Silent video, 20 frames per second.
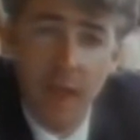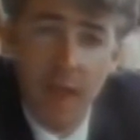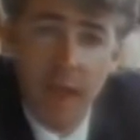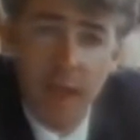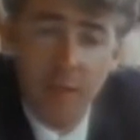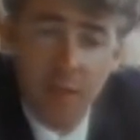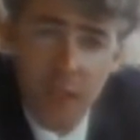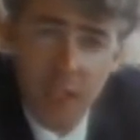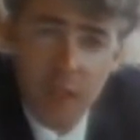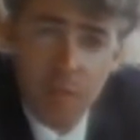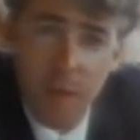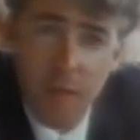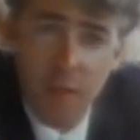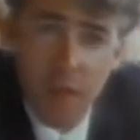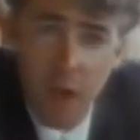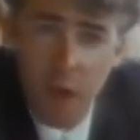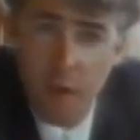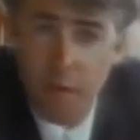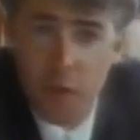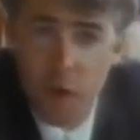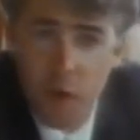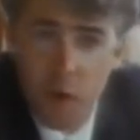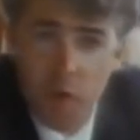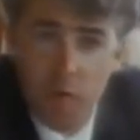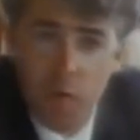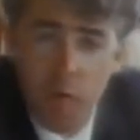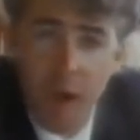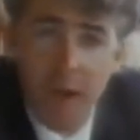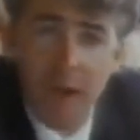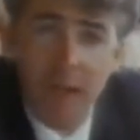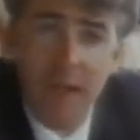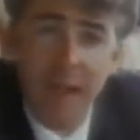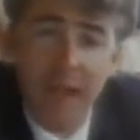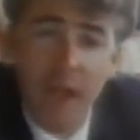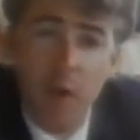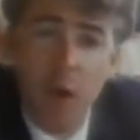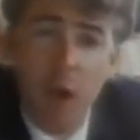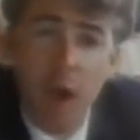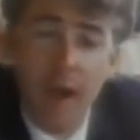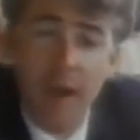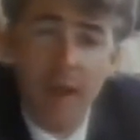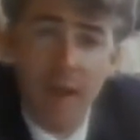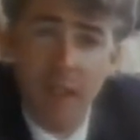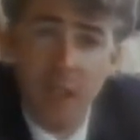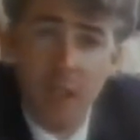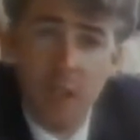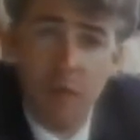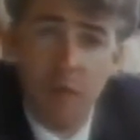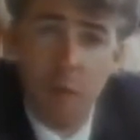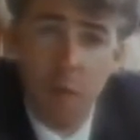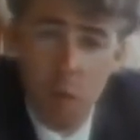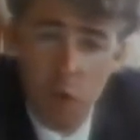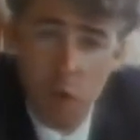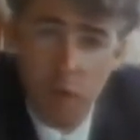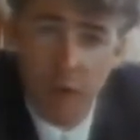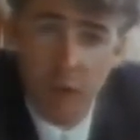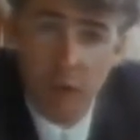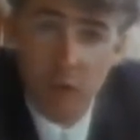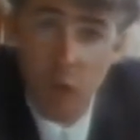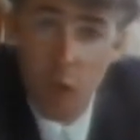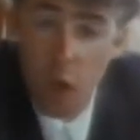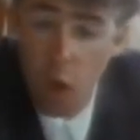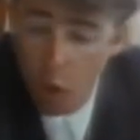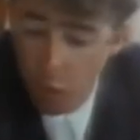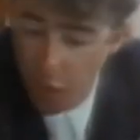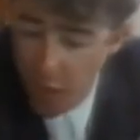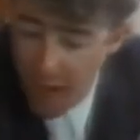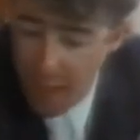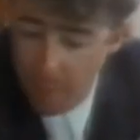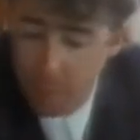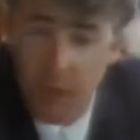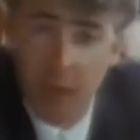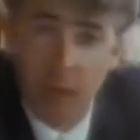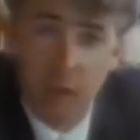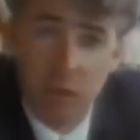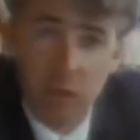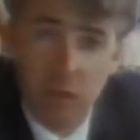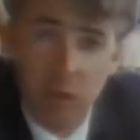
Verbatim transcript: he'd then spend the afternoon writing down ideas for movies on the napkins,